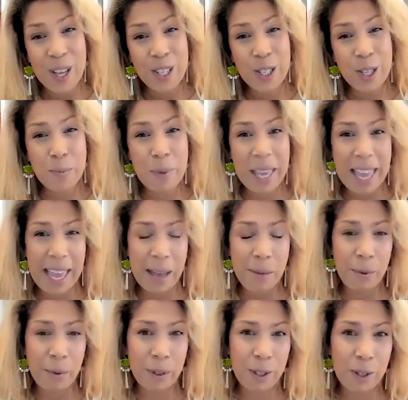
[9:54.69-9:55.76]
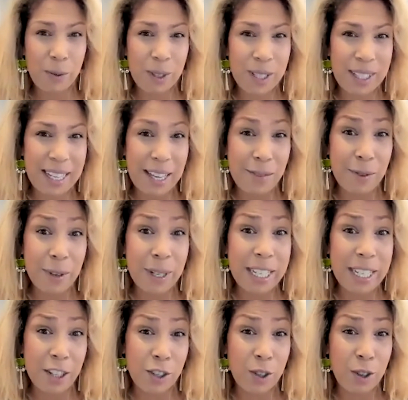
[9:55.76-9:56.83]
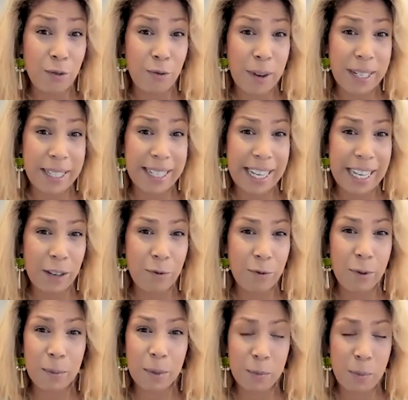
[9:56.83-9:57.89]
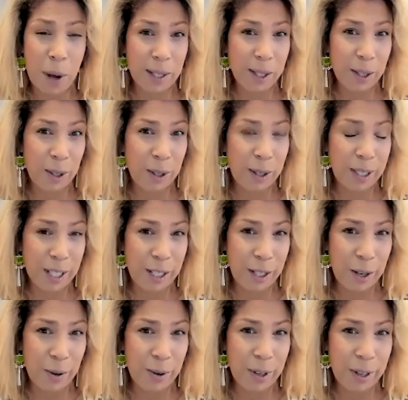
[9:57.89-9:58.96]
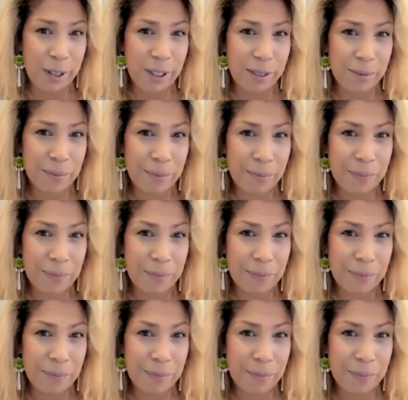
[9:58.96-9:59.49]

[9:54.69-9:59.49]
to be able to receive additional funding from sponsors and donors.